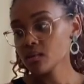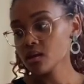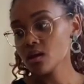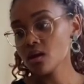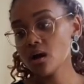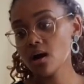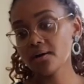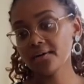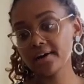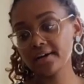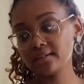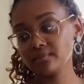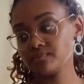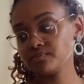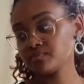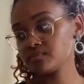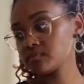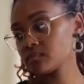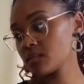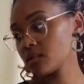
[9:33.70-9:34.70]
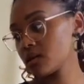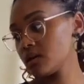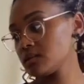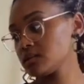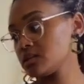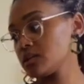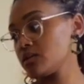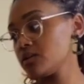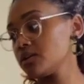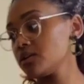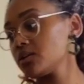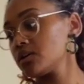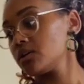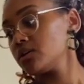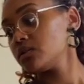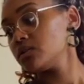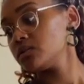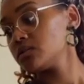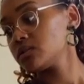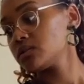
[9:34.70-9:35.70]
All right, so there
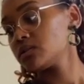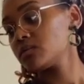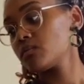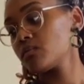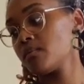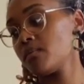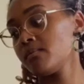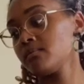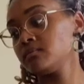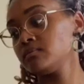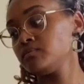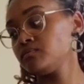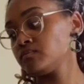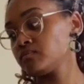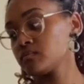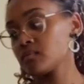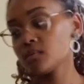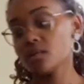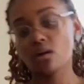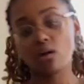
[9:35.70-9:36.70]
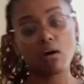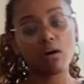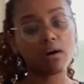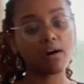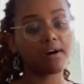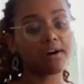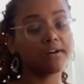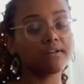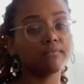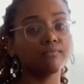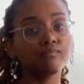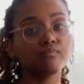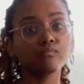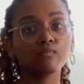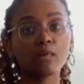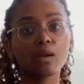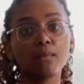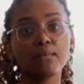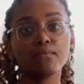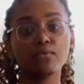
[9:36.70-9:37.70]
goes our
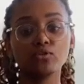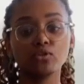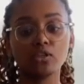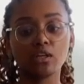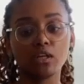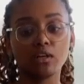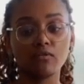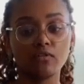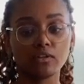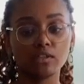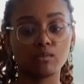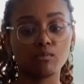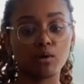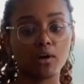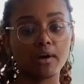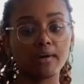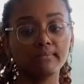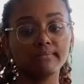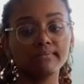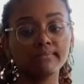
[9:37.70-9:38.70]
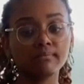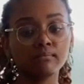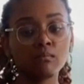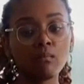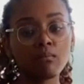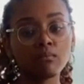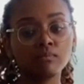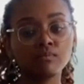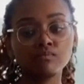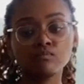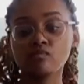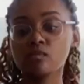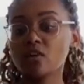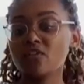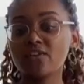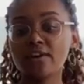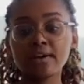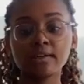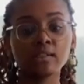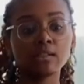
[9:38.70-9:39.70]
bruschetta for tomorrow.
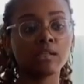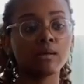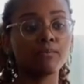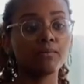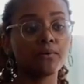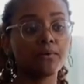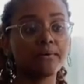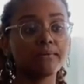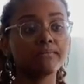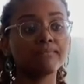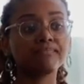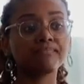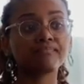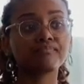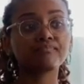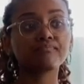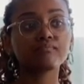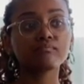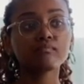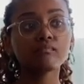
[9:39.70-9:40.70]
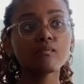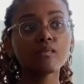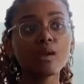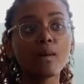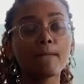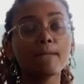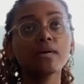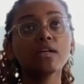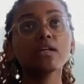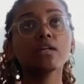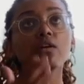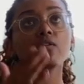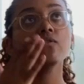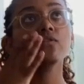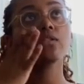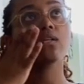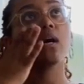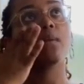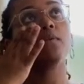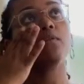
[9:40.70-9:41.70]
Very simple. Put it over
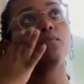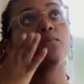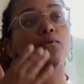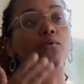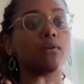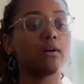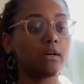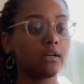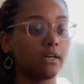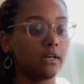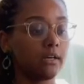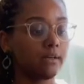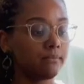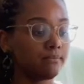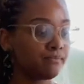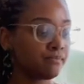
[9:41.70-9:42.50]
top of burrata,